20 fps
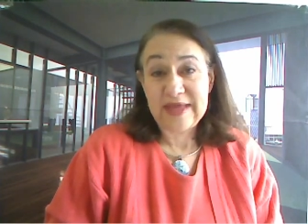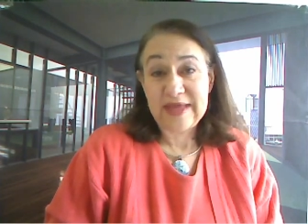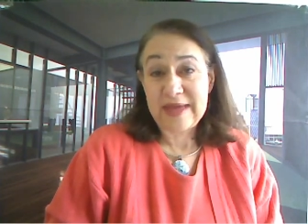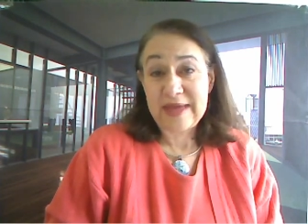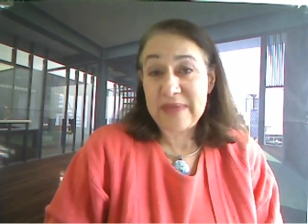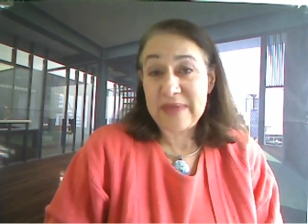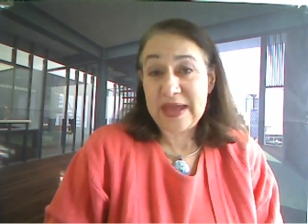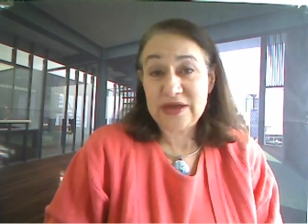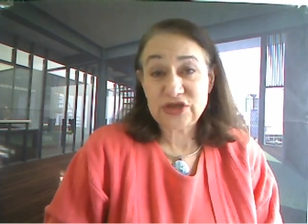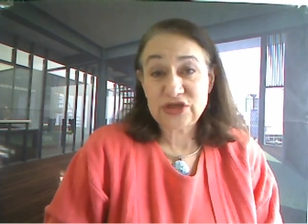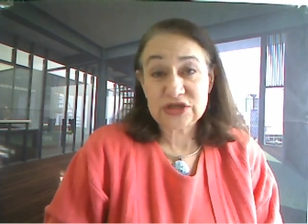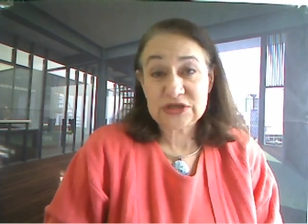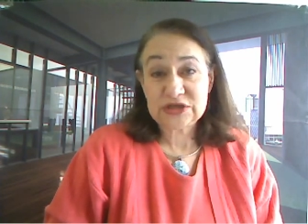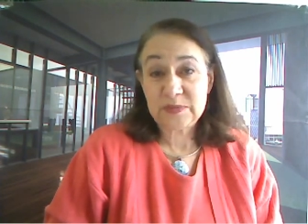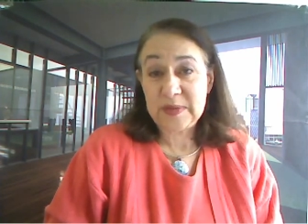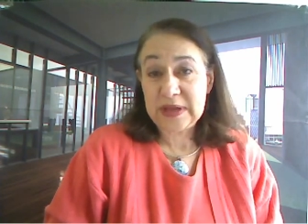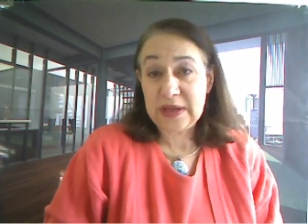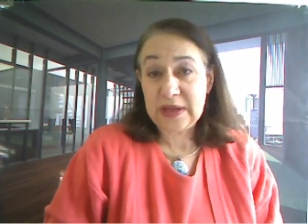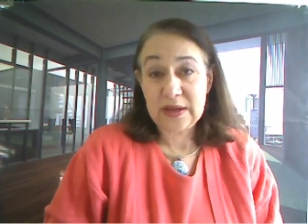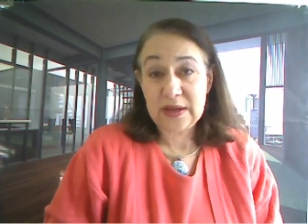That may
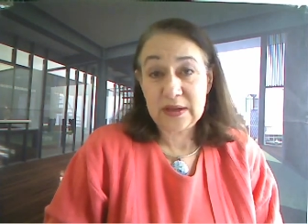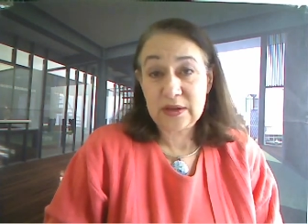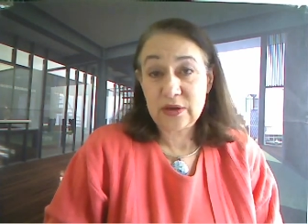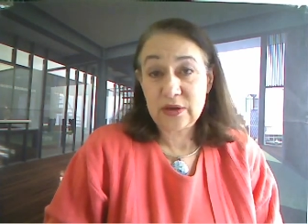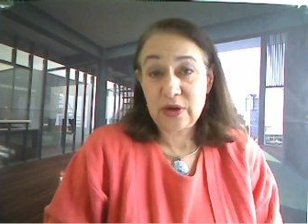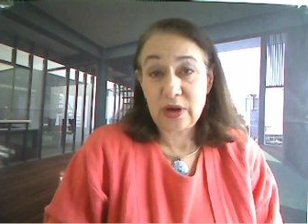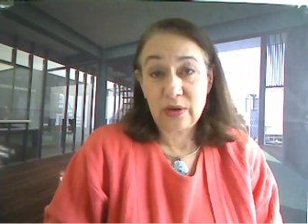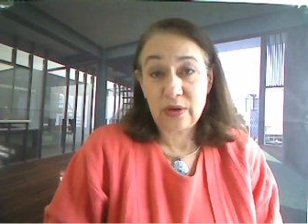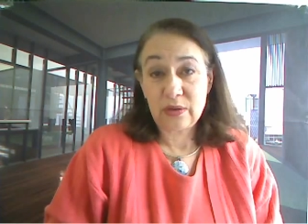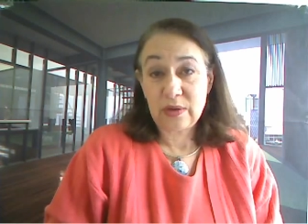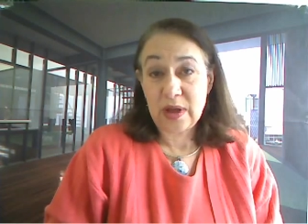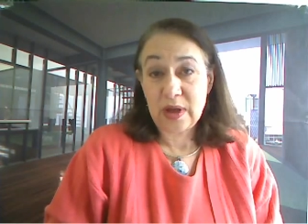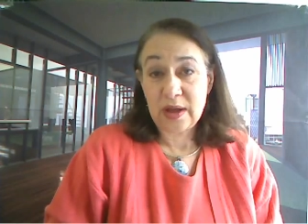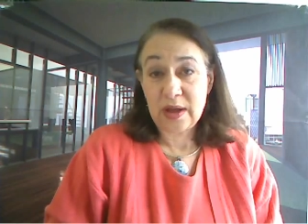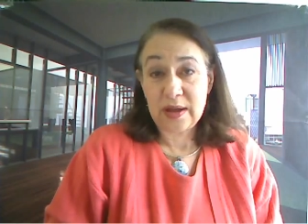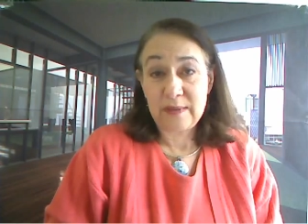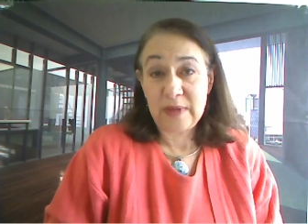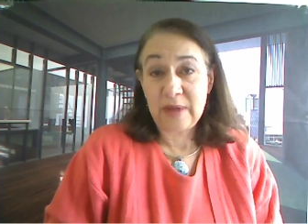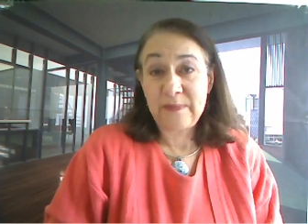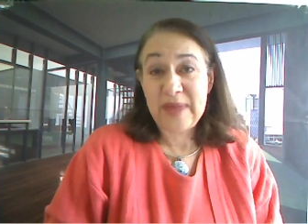just be, you know,
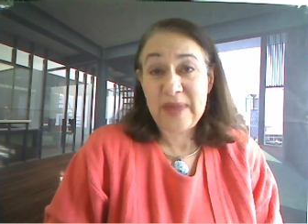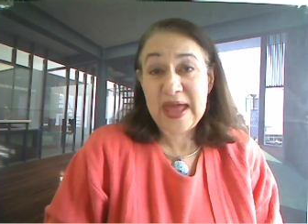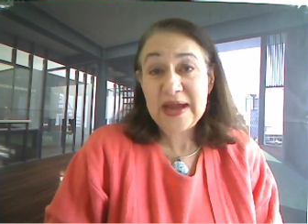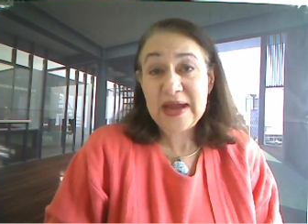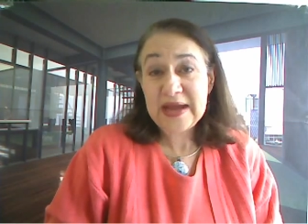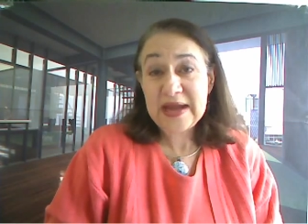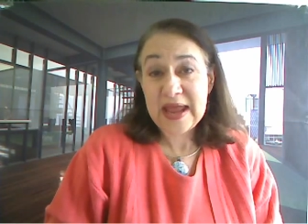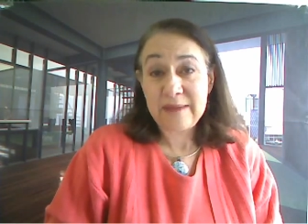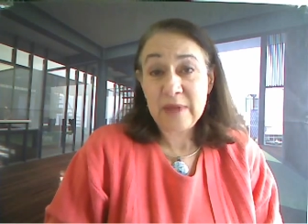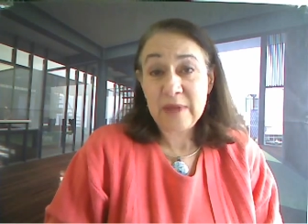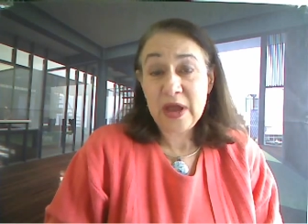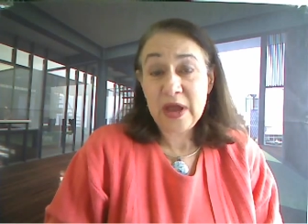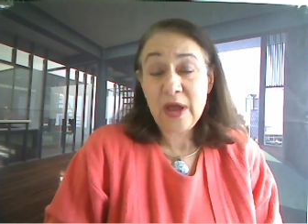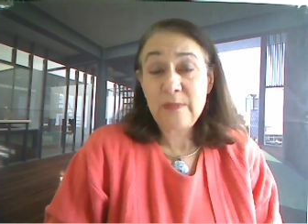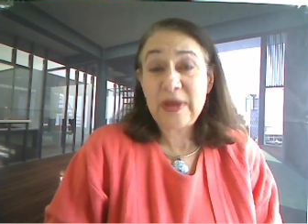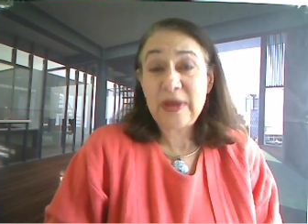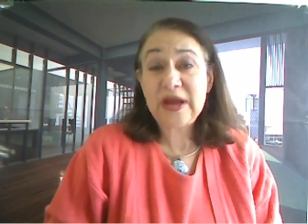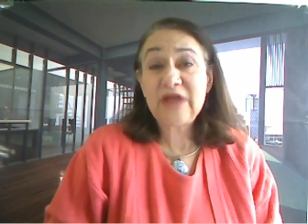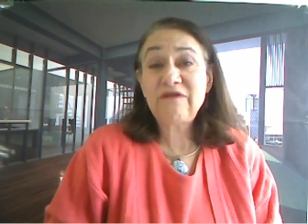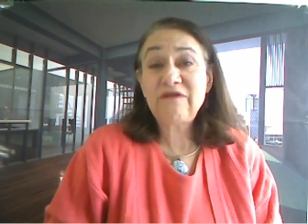um, a pen name,
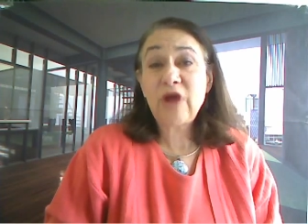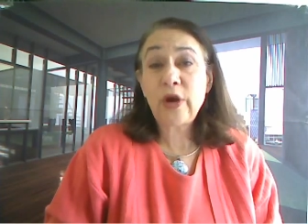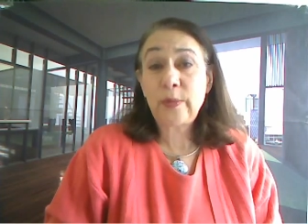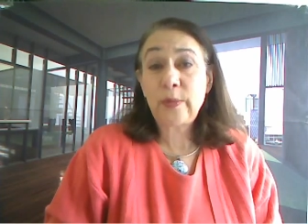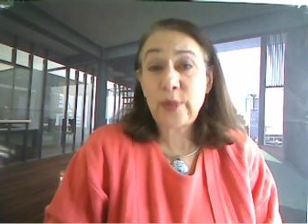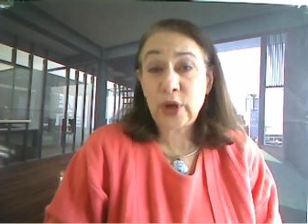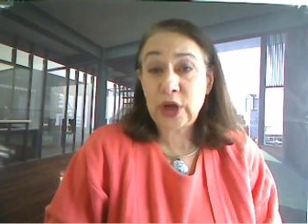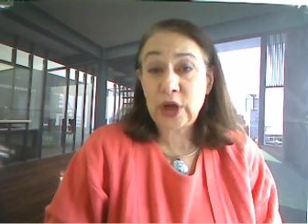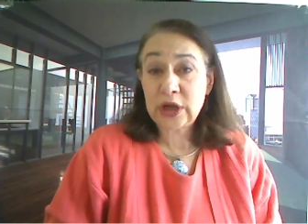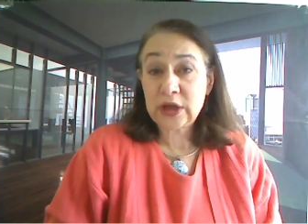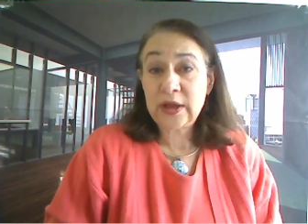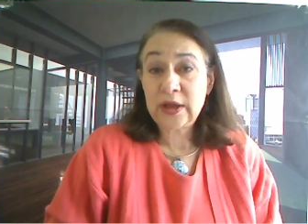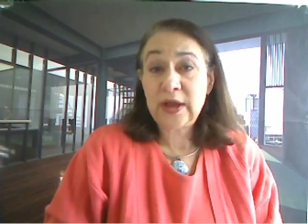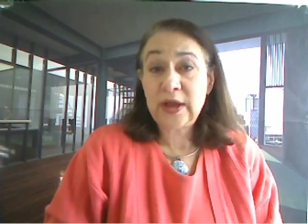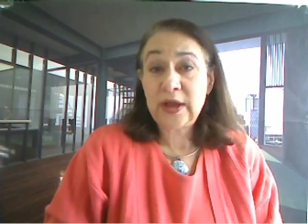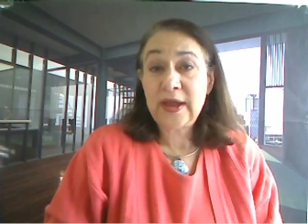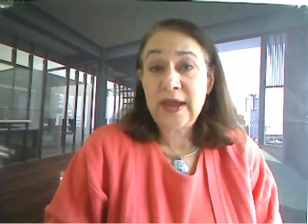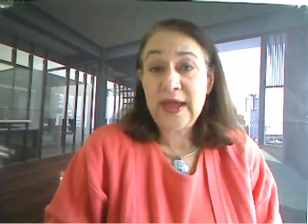but he wrote a book.